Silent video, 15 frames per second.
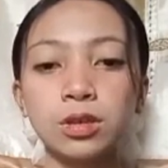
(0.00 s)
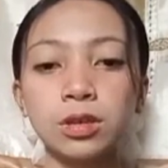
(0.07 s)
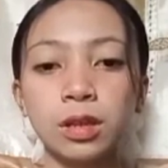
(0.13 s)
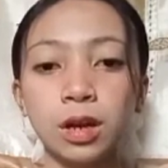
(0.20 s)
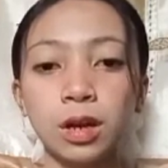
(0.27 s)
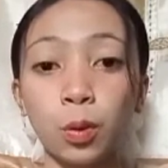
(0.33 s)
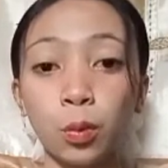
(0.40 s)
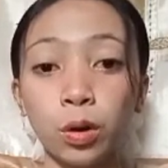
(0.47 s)
to
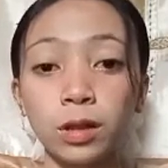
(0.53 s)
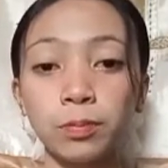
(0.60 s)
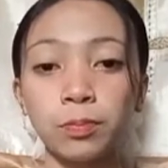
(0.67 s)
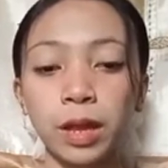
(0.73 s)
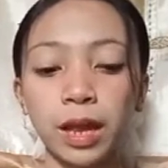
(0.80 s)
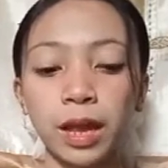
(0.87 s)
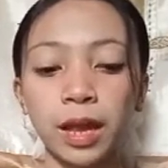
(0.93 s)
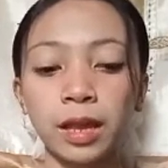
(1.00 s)
their
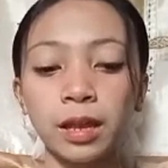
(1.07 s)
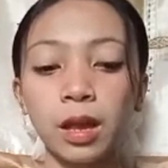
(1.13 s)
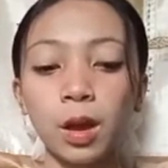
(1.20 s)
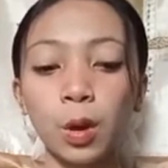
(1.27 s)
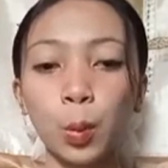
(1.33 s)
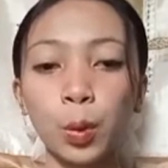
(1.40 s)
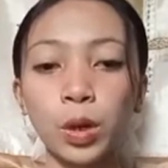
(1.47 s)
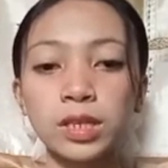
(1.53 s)

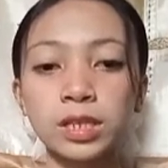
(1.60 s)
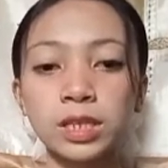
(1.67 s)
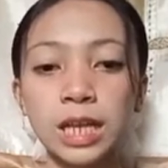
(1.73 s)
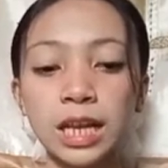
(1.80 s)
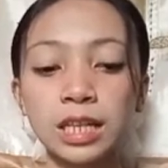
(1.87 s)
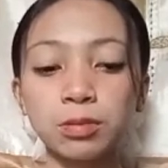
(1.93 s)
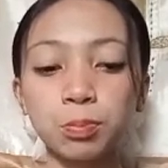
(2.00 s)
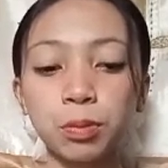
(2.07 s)
well-being with
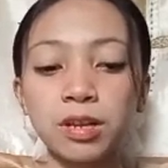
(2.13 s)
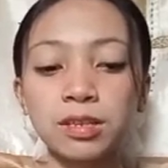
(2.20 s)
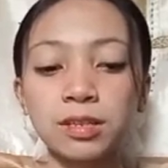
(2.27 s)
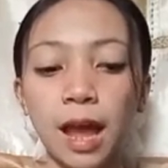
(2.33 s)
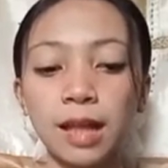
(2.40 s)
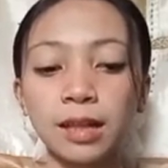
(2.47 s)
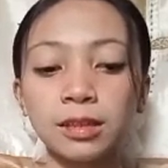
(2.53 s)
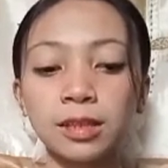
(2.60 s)

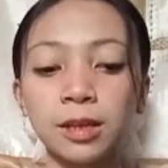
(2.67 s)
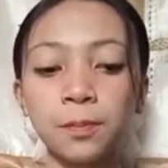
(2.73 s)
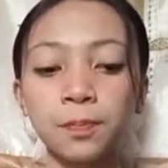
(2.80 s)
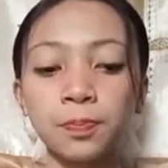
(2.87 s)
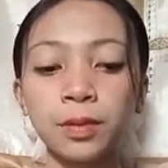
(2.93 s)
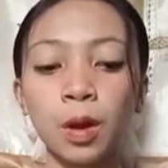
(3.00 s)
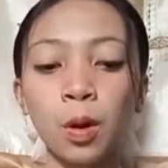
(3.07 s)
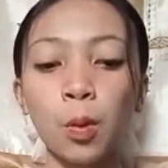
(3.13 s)

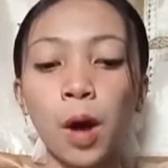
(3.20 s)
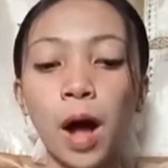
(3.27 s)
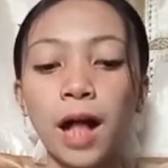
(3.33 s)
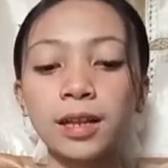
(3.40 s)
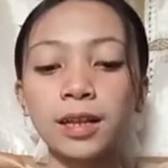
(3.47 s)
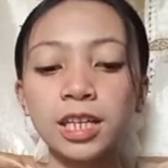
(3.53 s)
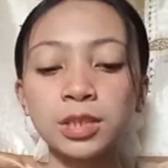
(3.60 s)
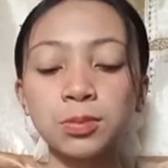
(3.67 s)
6%,
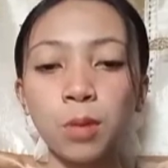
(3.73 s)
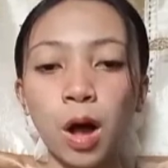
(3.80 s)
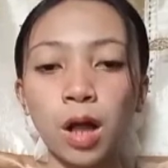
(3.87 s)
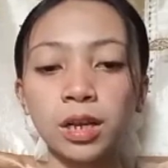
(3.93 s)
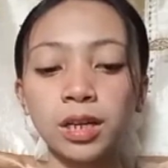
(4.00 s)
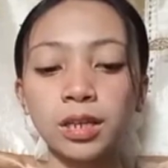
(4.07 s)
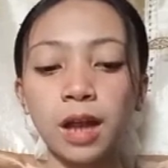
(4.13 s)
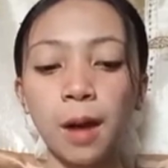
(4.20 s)
while a
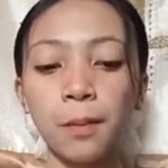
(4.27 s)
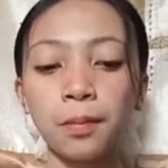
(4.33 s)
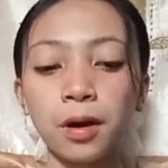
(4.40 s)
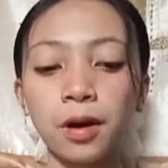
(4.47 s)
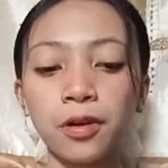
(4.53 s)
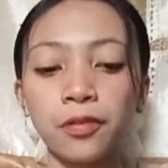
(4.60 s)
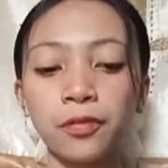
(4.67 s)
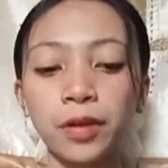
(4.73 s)
smaller
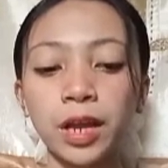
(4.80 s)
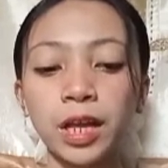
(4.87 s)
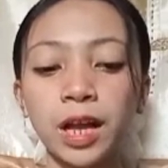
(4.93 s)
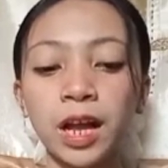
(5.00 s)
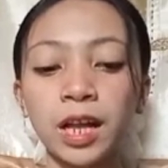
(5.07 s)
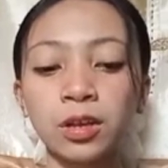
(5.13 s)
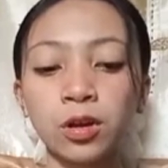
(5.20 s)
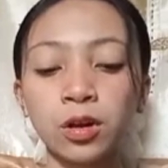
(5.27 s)
number feel
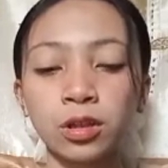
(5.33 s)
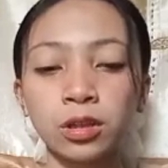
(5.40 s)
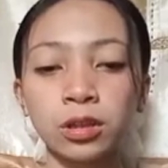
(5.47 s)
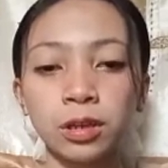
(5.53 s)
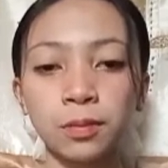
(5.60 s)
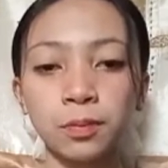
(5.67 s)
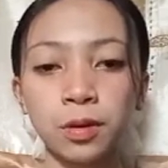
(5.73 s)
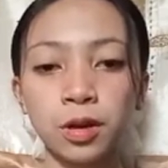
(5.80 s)
it
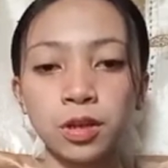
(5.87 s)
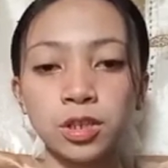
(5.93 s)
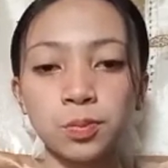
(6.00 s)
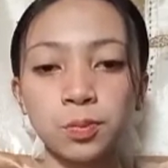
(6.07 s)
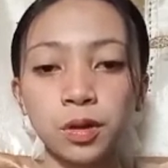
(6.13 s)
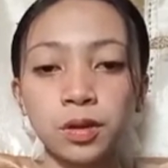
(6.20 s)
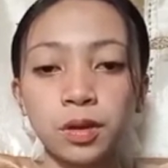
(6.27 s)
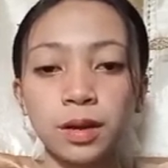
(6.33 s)
contributes
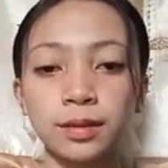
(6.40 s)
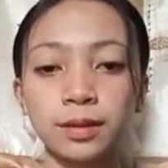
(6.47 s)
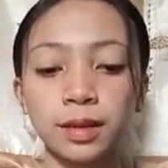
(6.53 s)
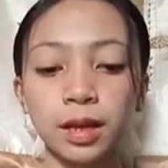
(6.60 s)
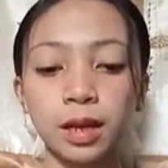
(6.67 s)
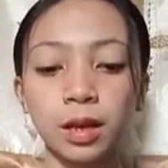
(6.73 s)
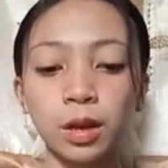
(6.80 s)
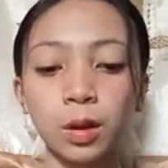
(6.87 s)

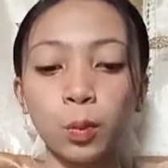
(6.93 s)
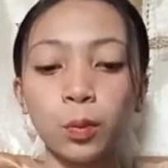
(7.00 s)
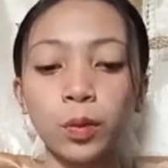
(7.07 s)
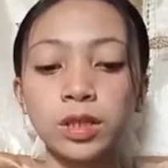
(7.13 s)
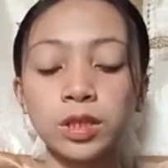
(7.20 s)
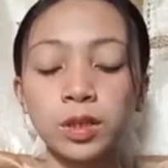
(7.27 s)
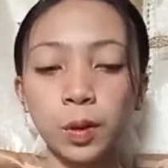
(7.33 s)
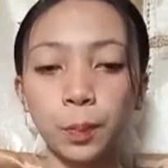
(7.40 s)
moderately
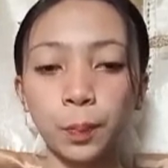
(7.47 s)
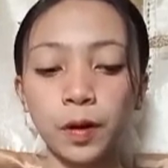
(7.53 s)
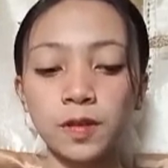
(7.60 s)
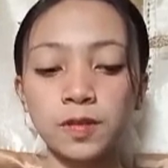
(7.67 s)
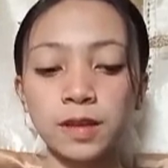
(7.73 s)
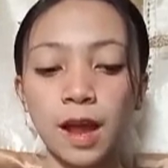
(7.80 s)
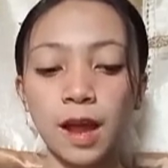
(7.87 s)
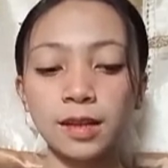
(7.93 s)
with
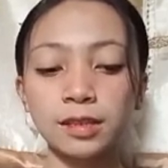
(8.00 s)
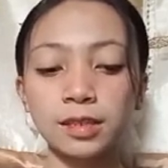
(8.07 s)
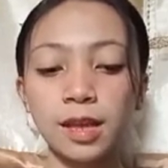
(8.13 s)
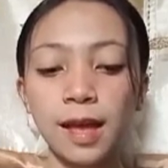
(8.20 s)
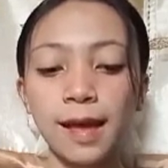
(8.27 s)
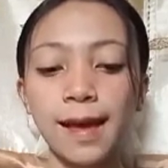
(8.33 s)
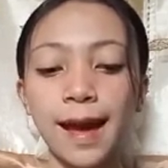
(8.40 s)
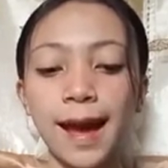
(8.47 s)
2%
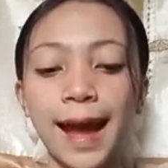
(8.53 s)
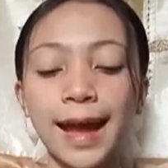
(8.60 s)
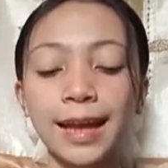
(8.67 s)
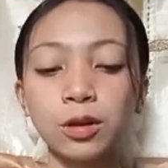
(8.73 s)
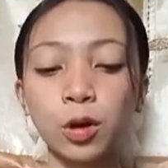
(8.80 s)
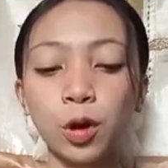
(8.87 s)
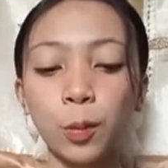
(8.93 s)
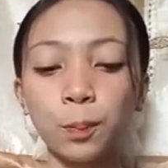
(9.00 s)

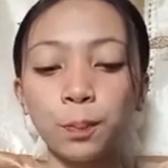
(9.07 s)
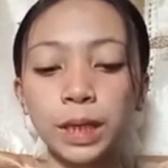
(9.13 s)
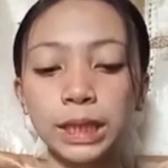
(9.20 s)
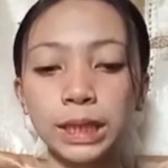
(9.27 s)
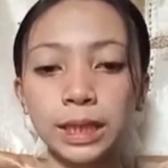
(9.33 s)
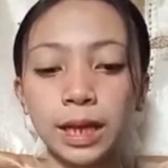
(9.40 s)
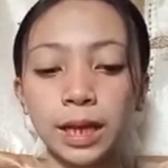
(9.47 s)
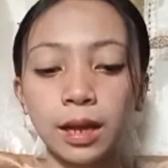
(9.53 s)
and
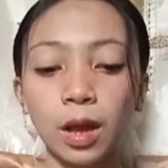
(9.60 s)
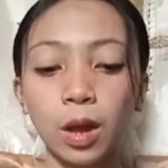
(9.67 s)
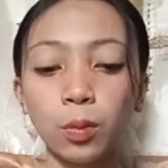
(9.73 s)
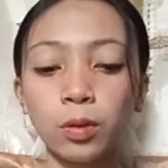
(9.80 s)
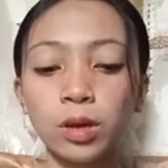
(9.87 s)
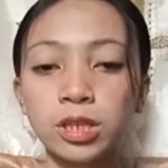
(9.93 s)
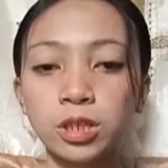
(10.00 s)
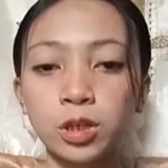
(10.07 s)
completely
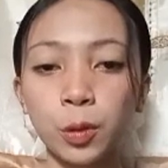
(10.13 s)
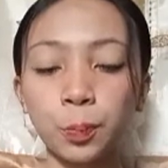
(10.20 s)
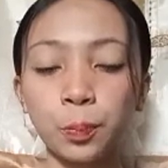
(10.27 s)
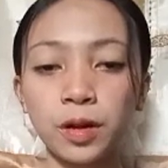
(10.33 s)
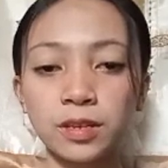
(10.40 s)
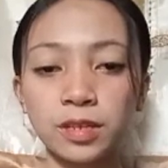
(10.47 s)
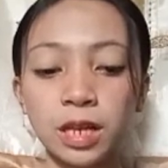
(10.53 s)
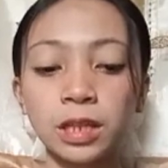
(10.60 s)
with
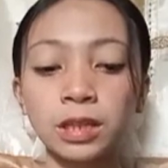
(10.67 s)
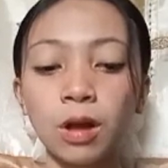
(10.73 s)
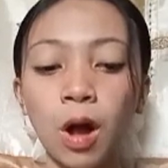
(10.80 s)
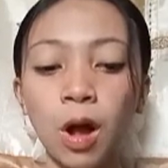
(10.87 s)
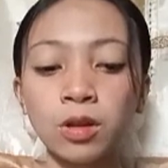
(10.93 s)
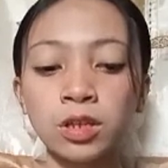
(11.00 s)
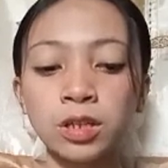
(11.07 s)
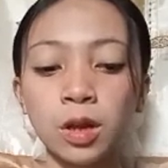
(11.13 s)
2%
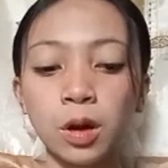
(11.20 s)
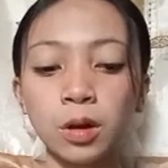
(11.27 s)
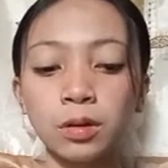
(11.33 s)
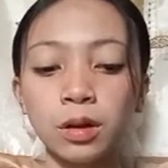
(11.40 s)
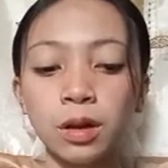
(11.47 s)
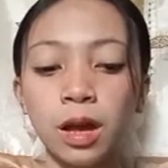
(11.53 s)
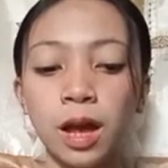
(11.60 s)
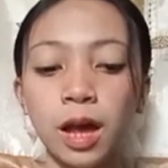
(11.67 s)
also,
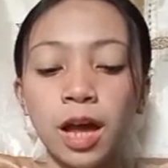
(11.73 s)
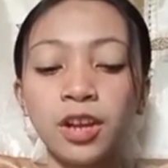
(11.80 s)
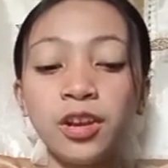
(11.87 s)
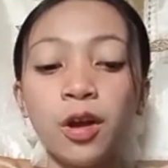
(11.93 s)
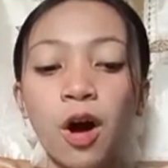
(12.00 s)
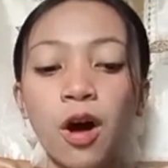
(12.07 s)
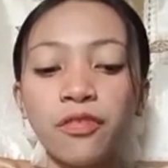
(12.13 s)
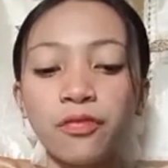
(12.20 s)
and
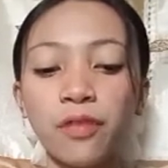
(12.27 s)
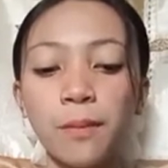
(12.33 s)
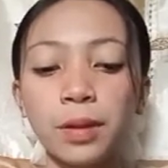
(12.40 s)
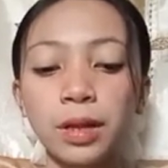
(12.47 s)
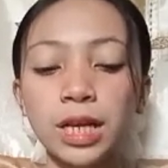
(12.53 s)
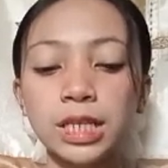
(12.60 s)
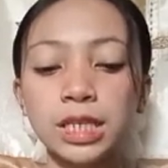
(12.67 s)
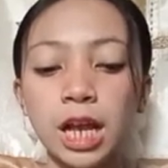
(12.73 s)
no
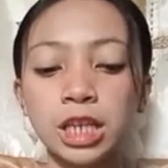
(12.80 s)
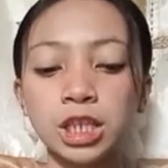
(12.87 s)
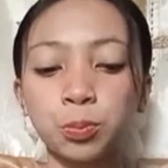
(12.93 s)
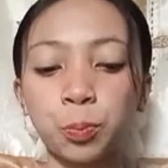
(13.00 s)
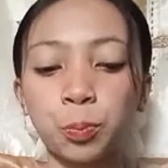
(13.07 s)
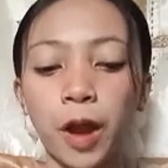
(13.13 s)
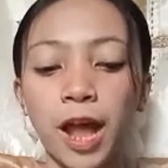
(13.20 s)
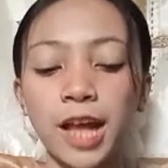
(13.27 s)
families
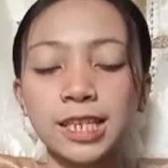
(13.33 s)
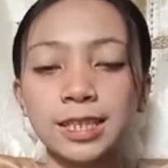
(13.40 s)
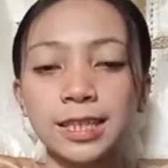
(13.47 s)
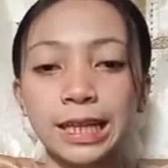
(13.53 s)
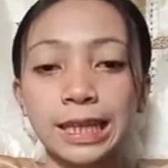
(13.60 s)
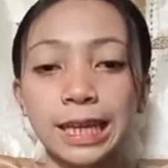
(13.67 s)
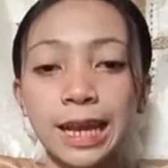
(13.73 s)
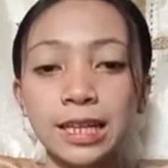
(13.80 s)
express
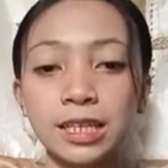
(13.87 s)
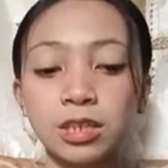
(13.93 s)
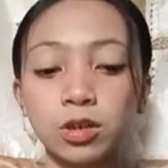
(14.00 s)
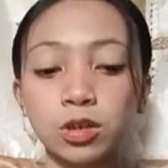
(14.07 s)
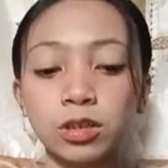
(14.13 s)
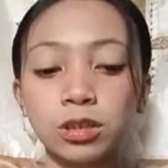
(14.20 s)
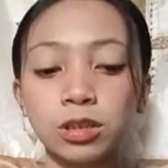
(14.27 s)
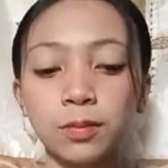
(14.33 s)
that it
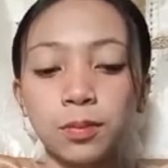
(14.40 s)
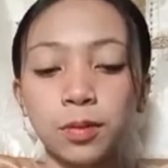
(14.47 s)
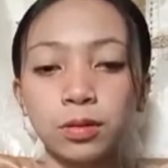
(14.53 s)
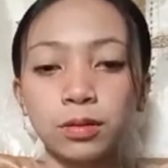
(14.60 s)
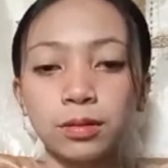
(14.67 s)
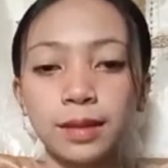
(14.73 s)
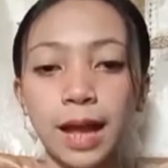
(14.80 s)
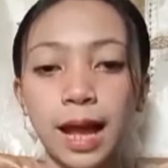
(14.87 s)

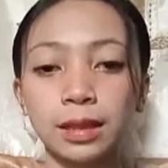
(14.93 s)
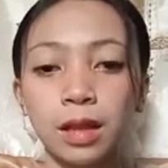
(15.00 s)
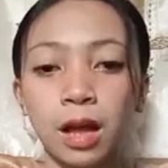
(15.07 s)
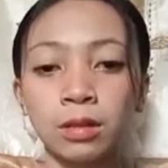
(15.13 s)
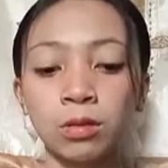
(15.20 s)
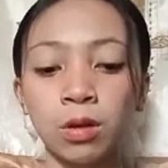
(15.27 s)
contribute not at